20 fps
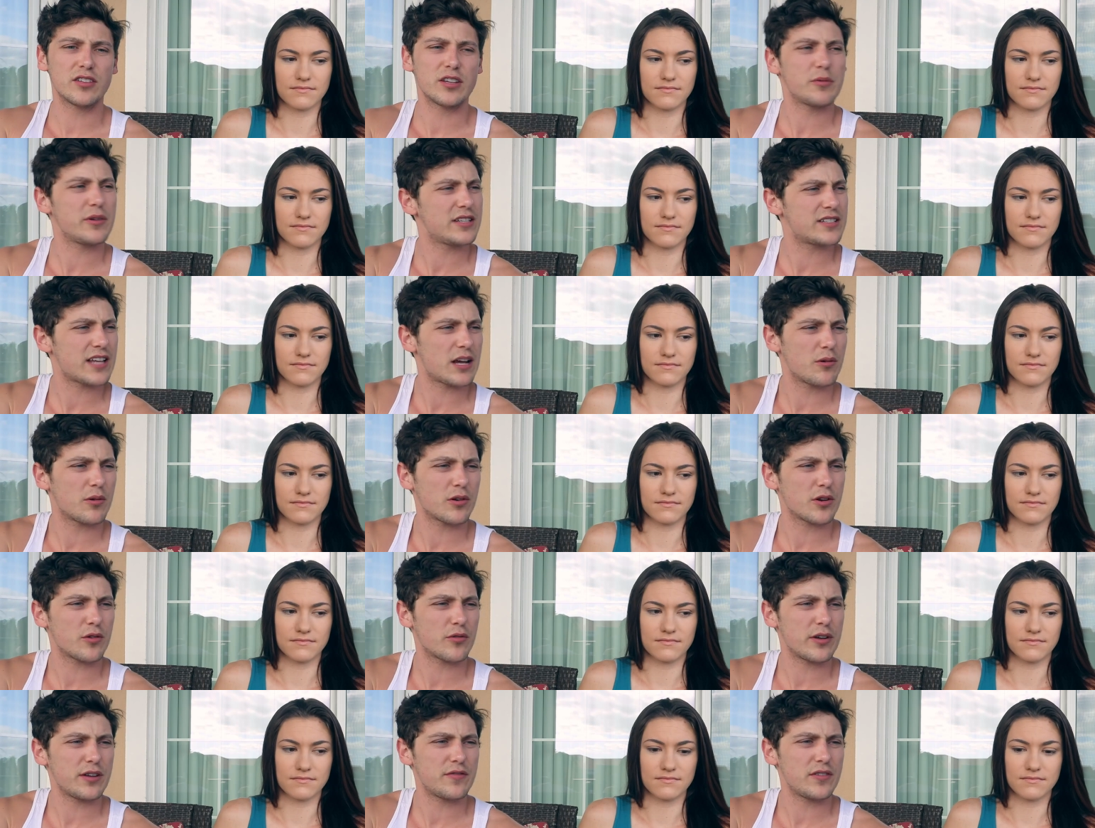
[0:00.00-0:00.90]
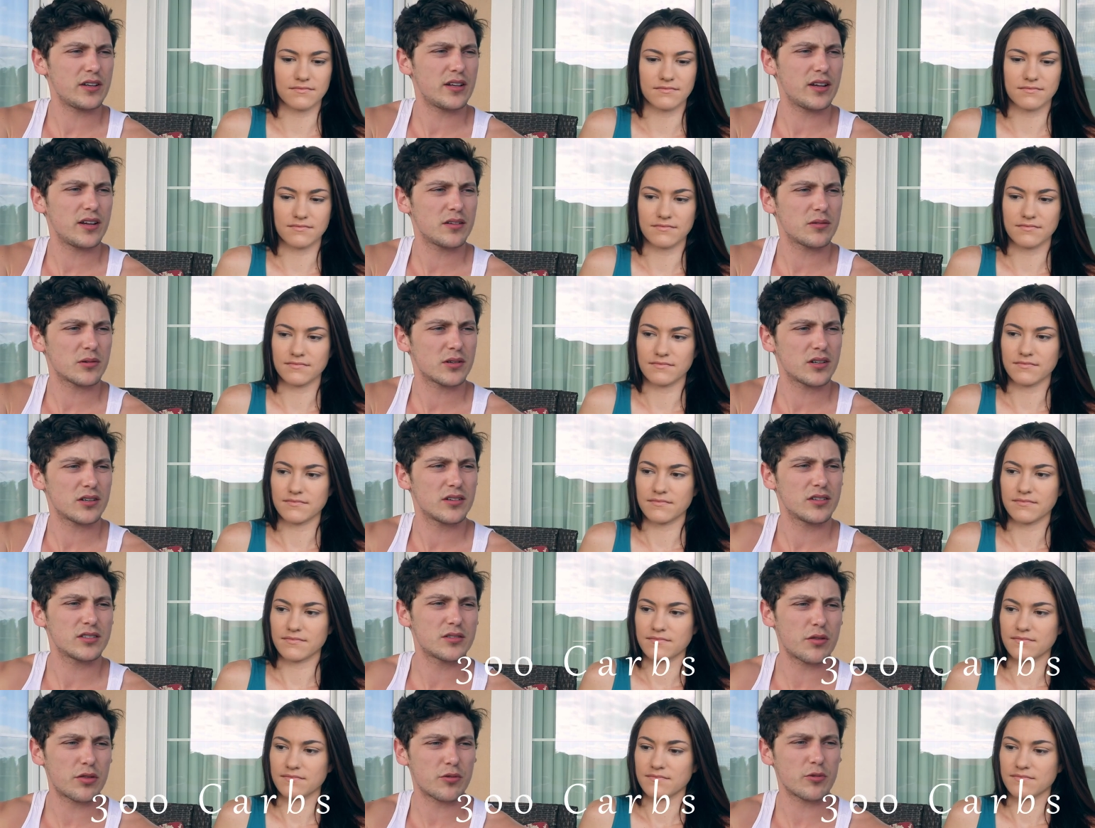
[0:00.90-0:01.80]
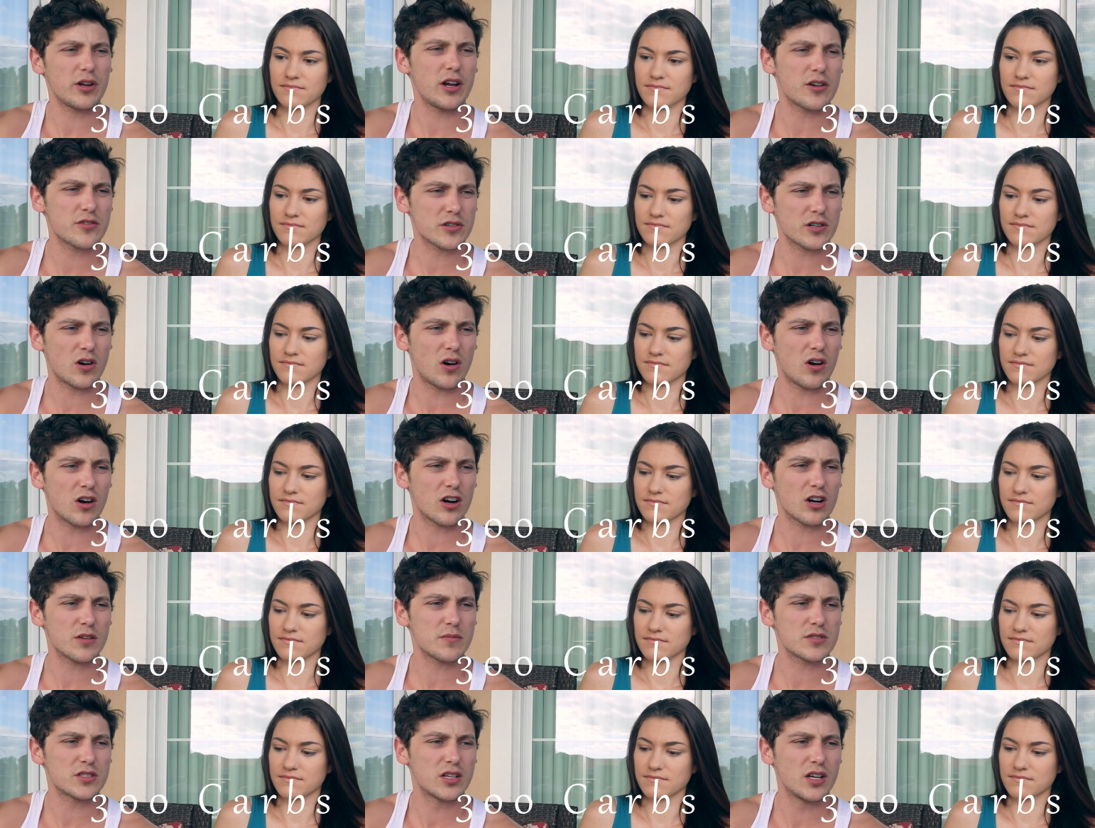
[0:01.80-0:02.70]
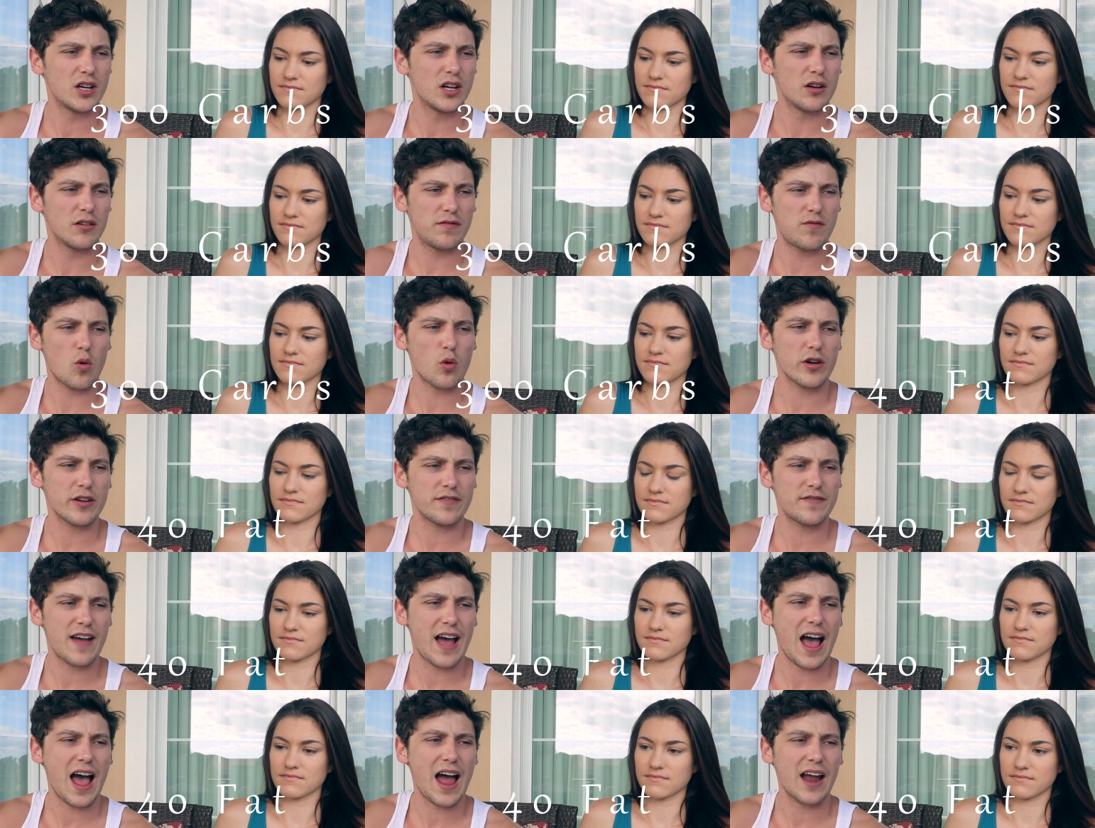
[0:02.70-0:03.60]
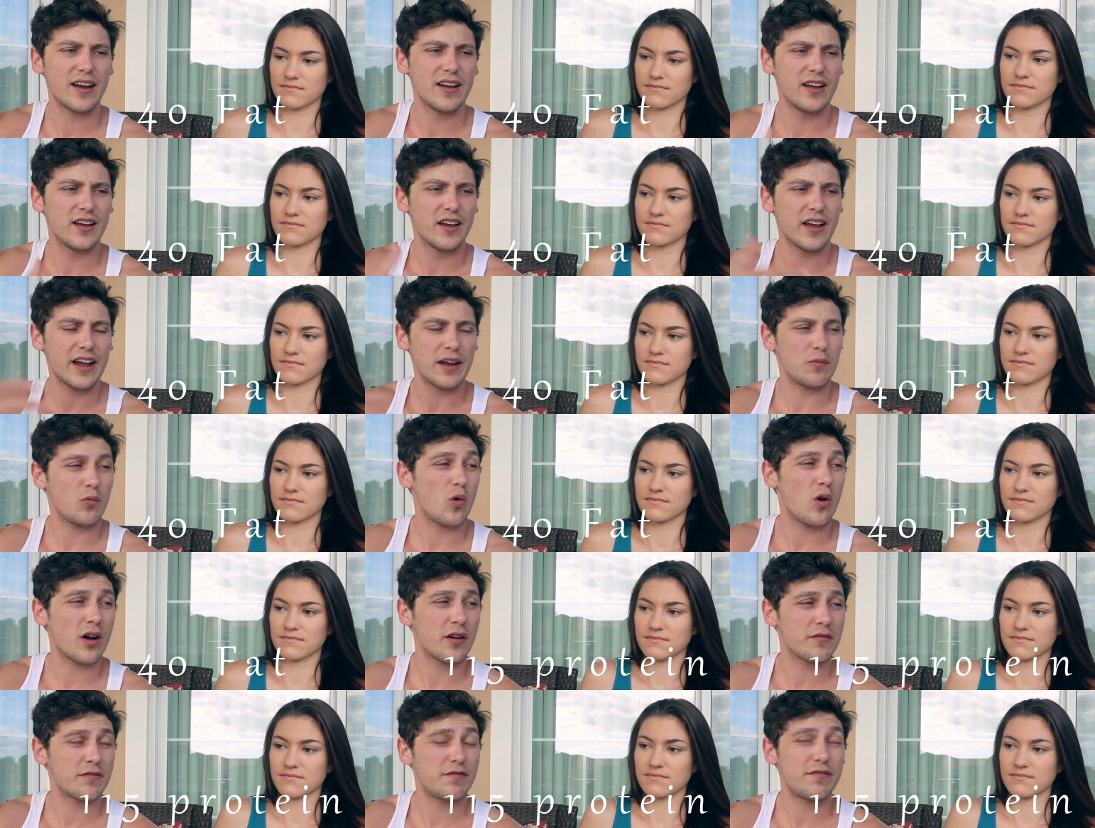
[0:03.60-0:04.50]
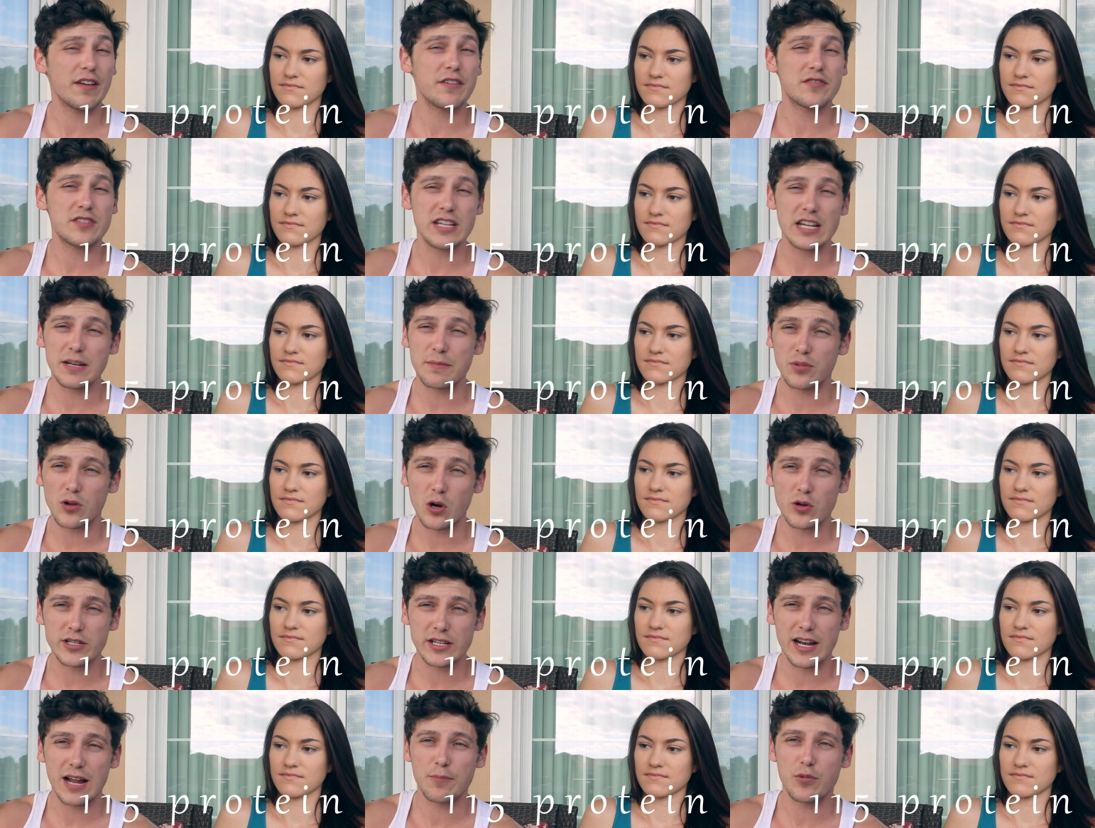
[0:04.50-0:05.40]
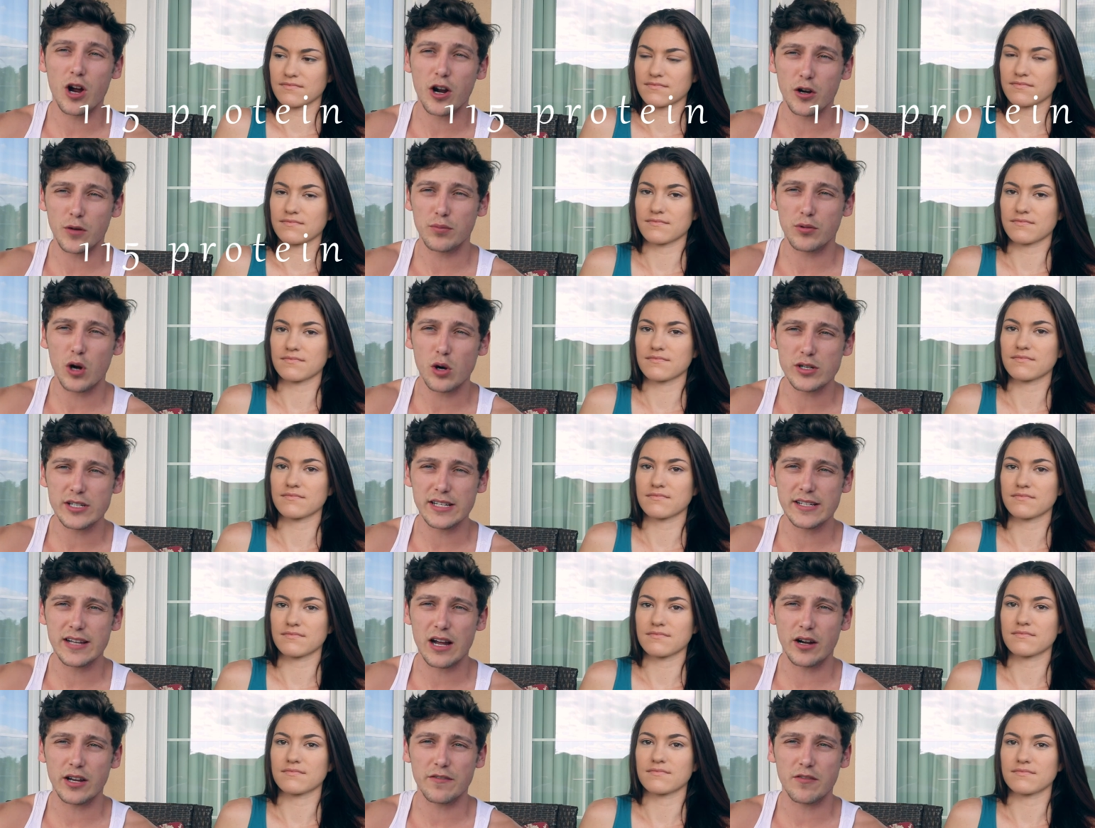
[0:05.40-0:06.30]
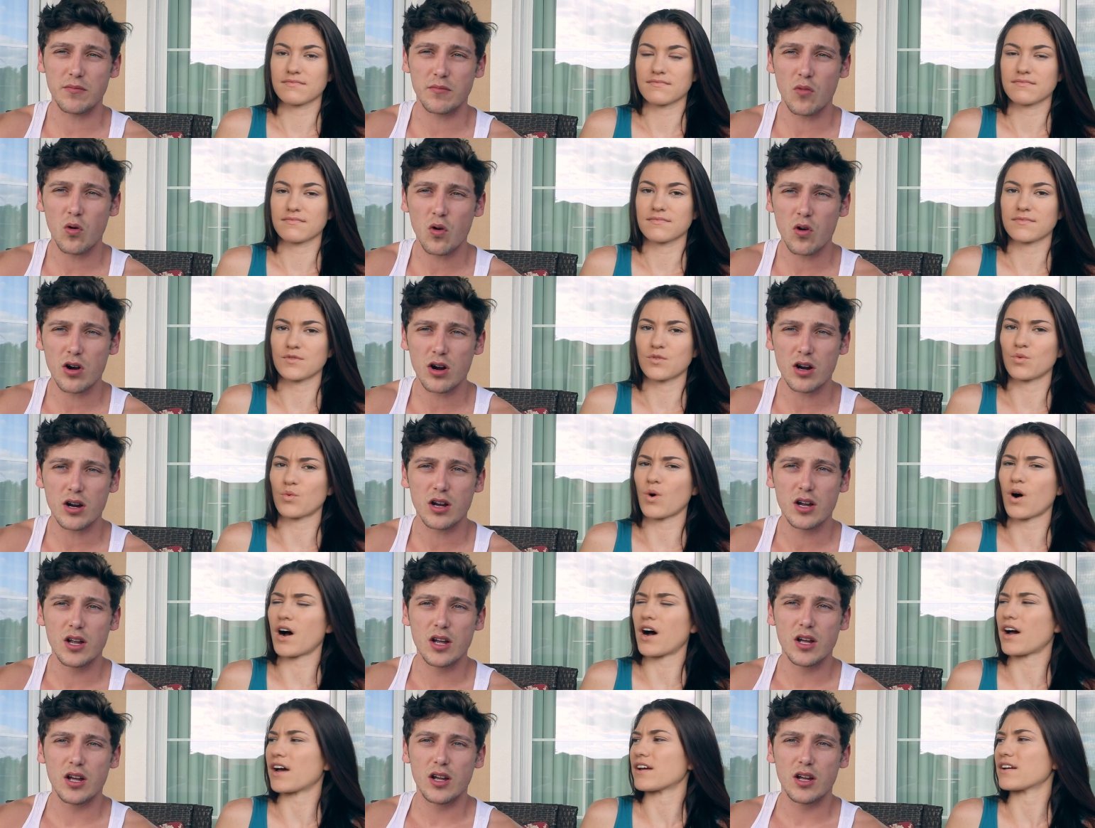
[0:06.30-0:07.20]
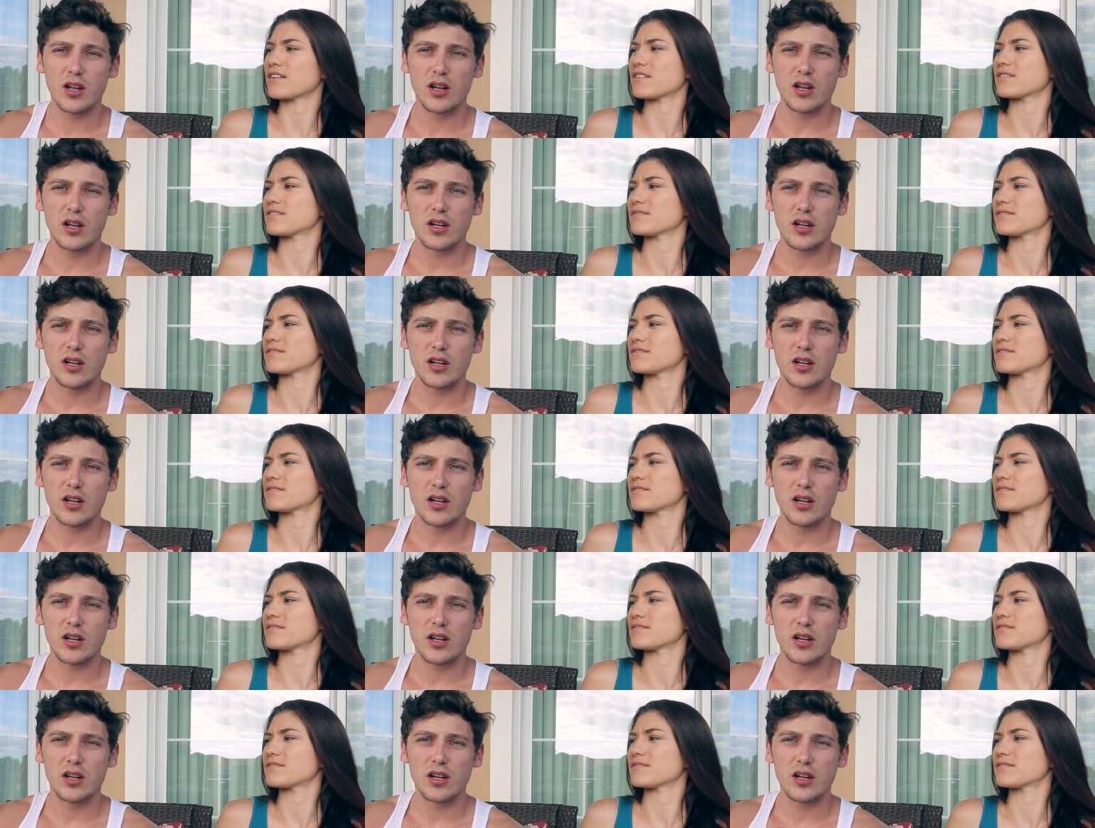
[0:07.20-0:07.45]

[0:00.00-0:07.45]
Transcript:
Speaker 1: did we say what your refeed days were? So 300 carbs, 40 fat, and 115 protein. I brought her protein down even more. Why?